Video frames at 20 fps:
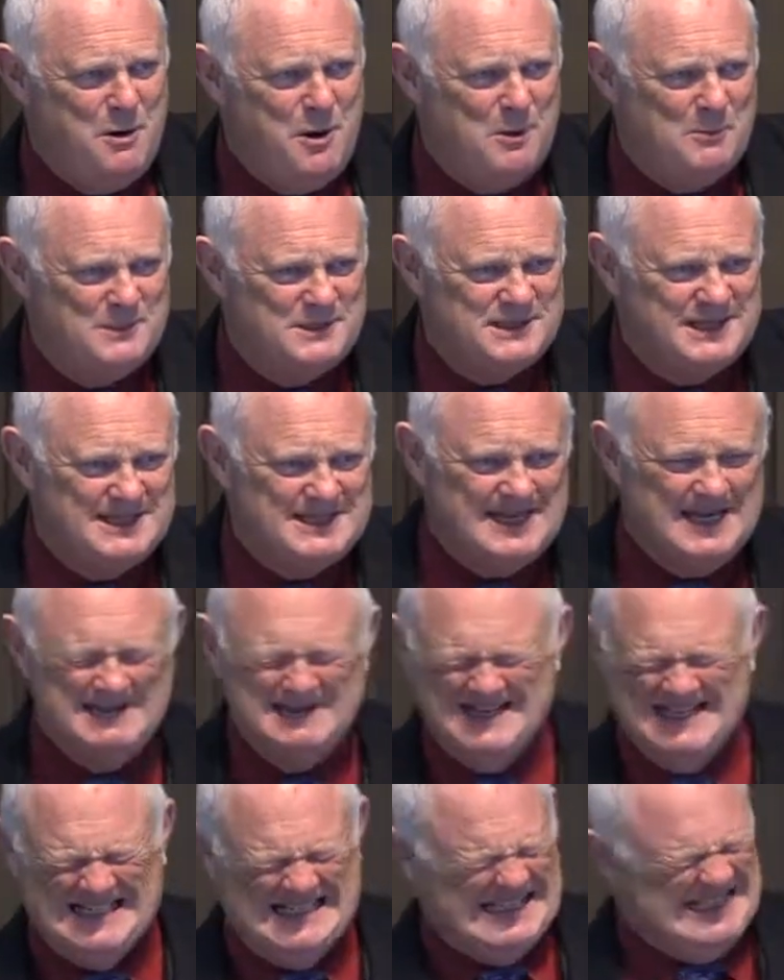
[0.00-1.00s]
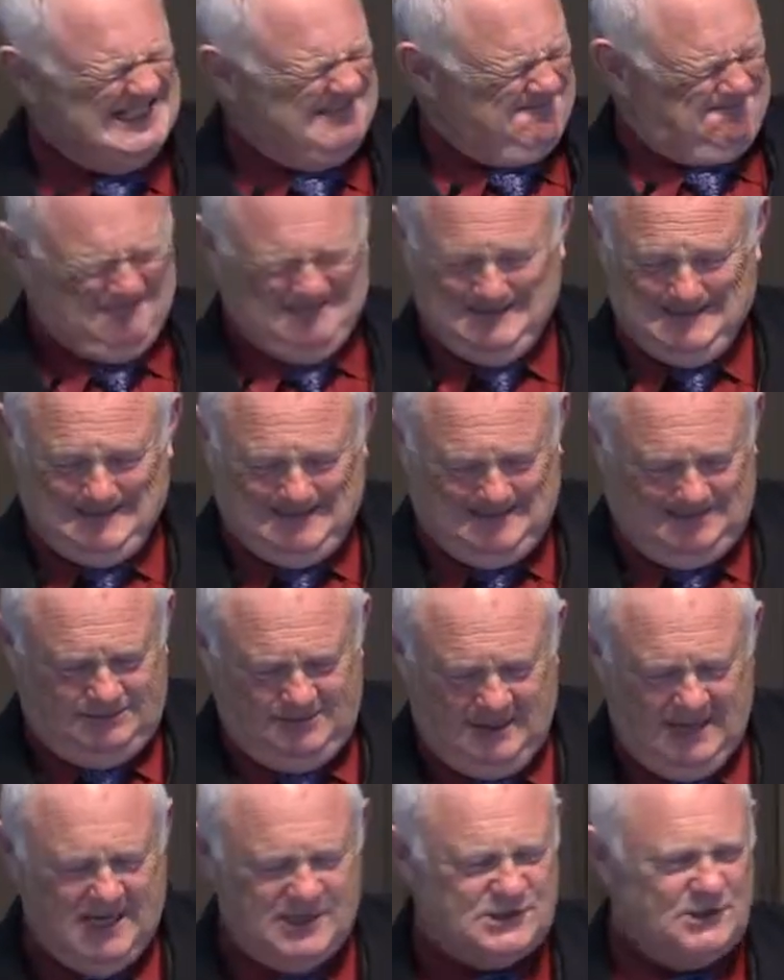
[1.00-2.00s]
moments, he said, Ah,
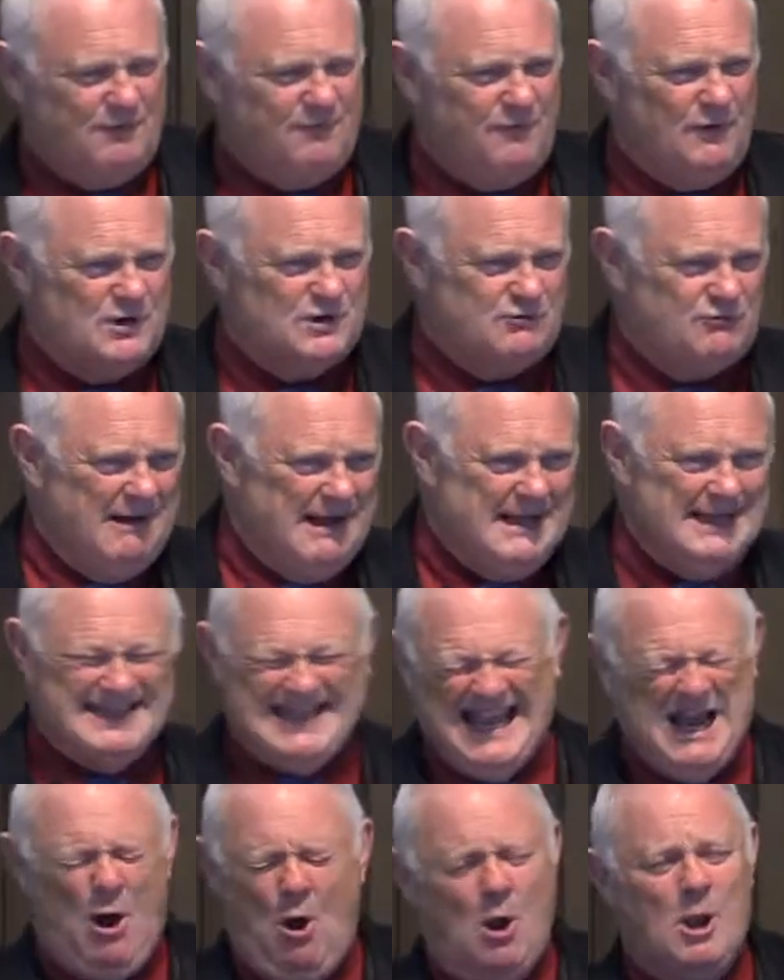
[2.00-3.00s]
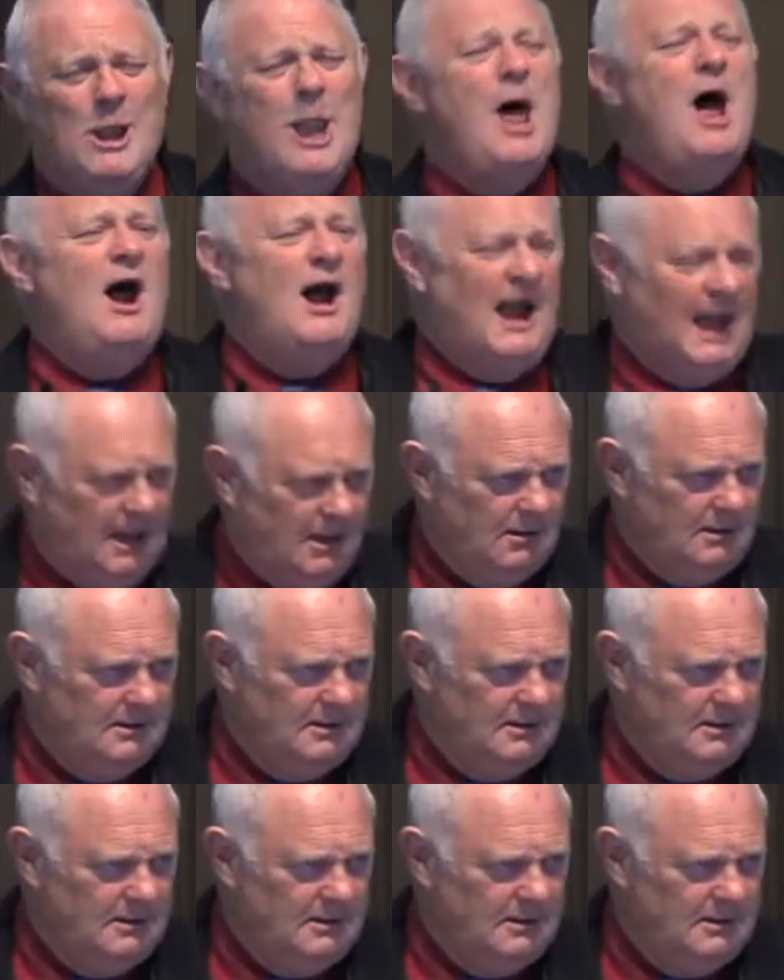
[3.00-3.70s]
I get so frustrated. They all lie.